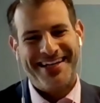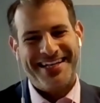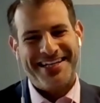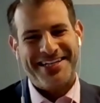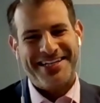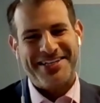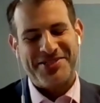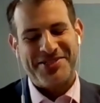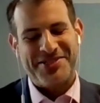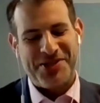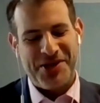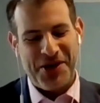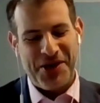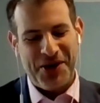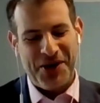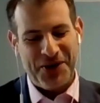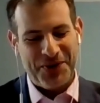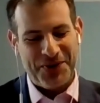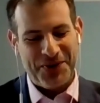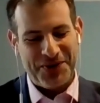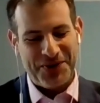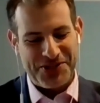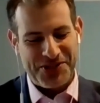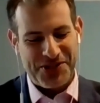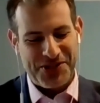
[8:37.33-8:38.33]

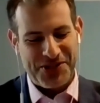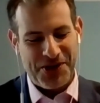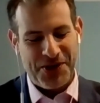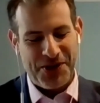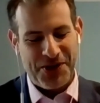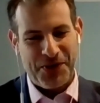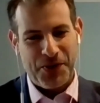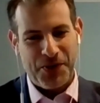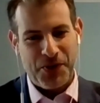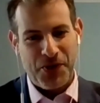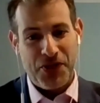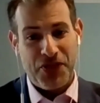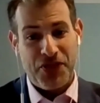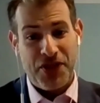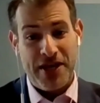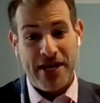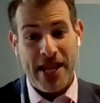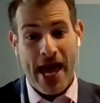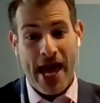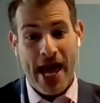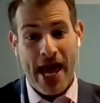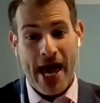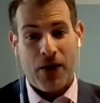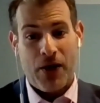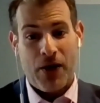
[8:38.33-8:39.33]
So the
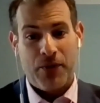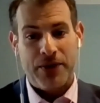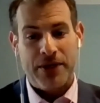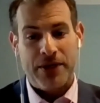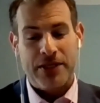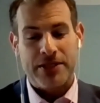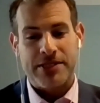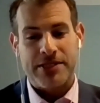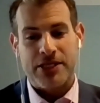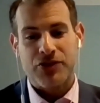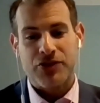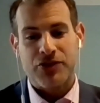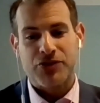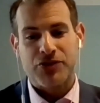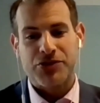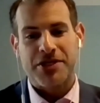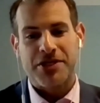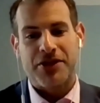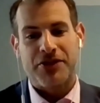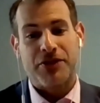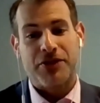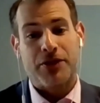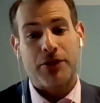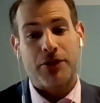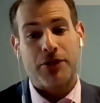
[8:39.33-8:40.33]
now, it's
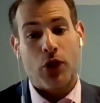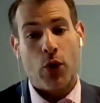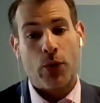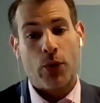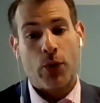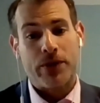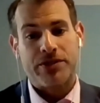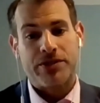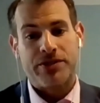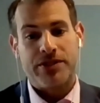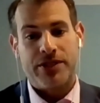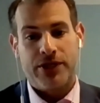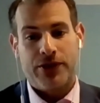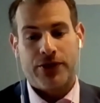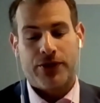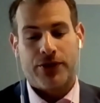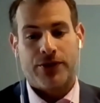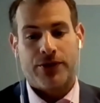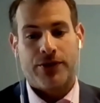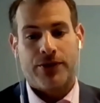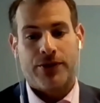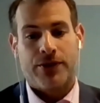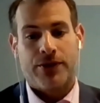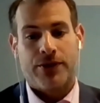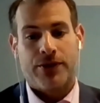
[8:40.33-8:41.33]
interesting. The lower
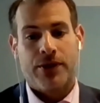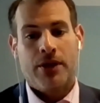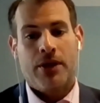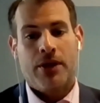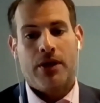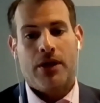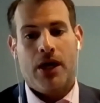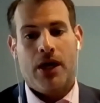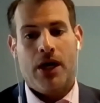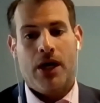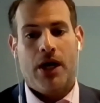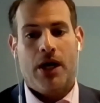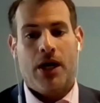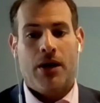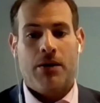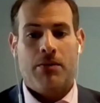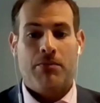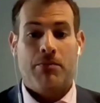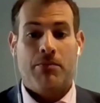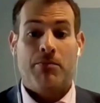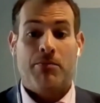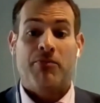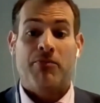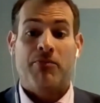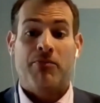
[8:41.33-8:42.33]
tier
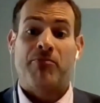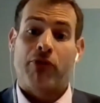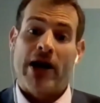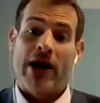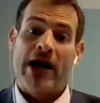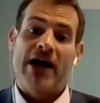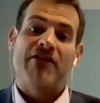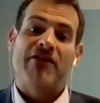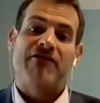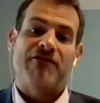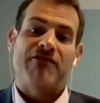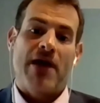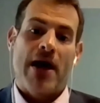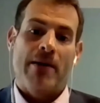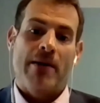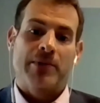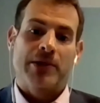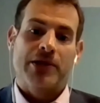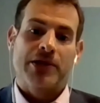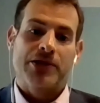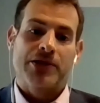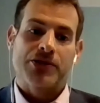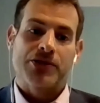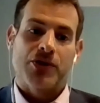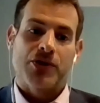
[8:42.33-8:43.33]
brand
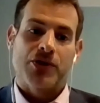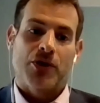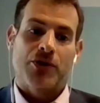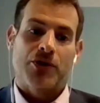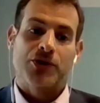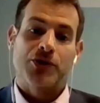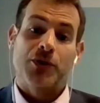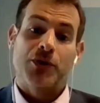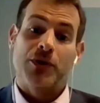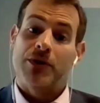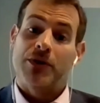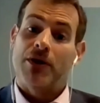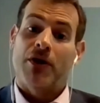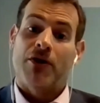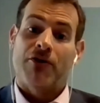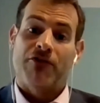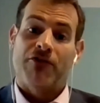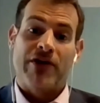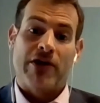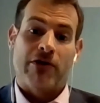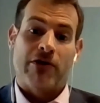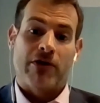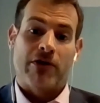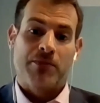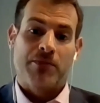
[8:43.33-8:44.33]
families are
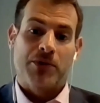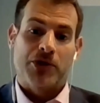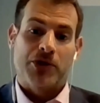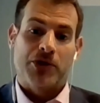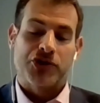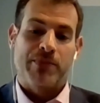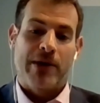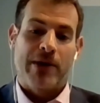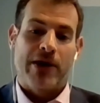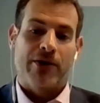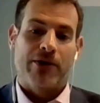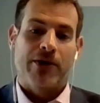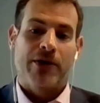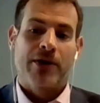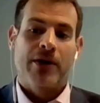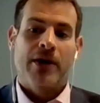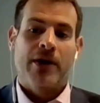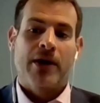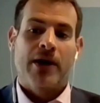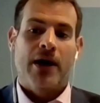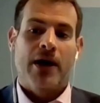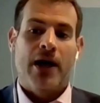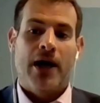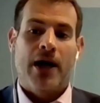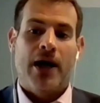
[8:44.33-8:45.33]
faring much better.
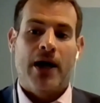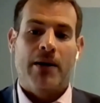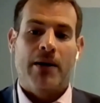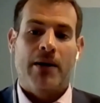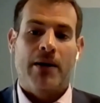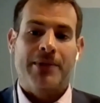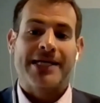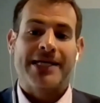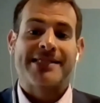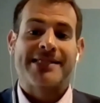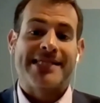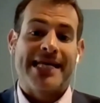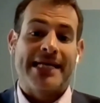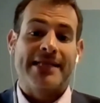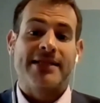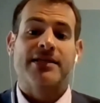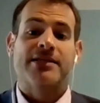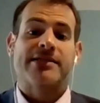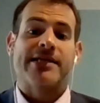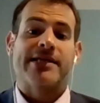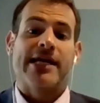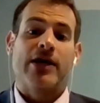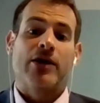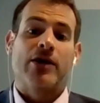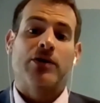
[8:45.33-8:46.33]
Extended
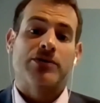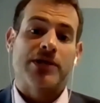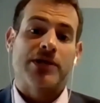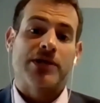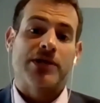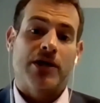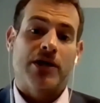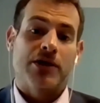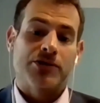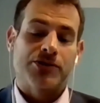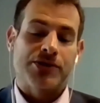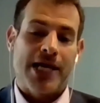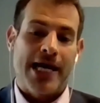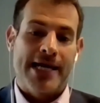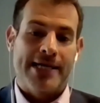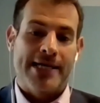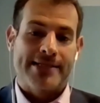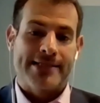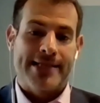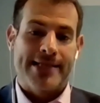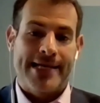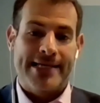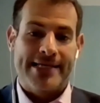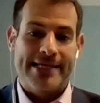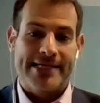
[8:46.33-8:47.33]
stay hotels
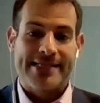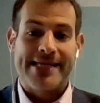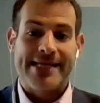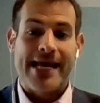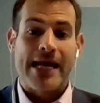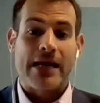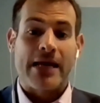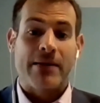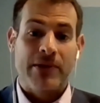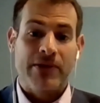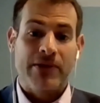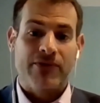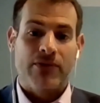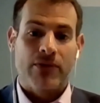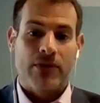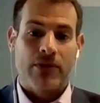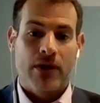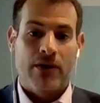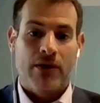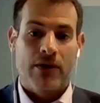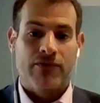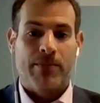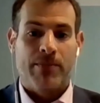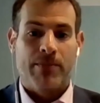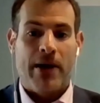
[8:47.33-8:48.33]
as a segment
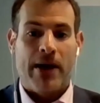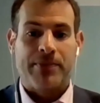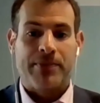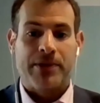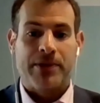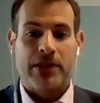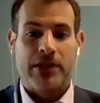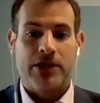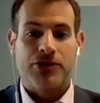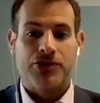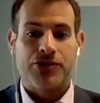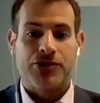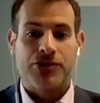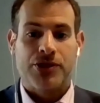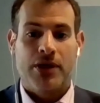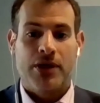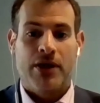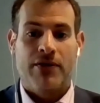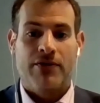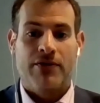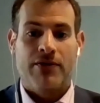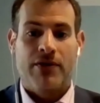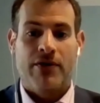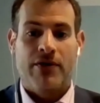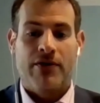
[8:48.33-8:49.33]
of the population
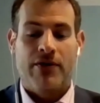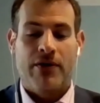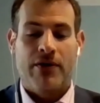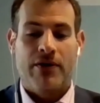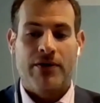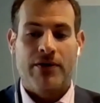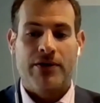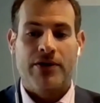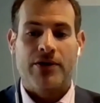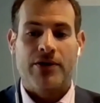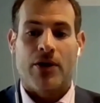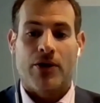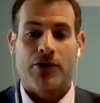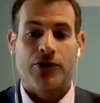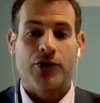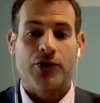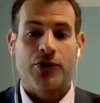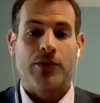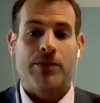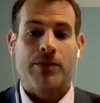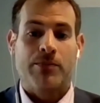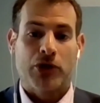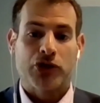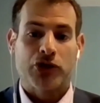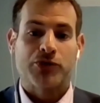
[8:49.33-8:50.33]
are
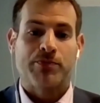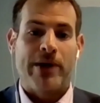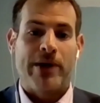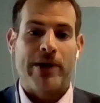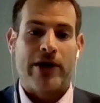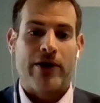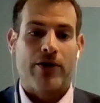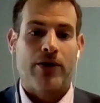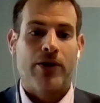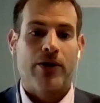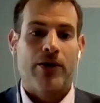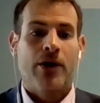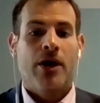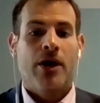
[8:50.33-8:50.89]
doing much better.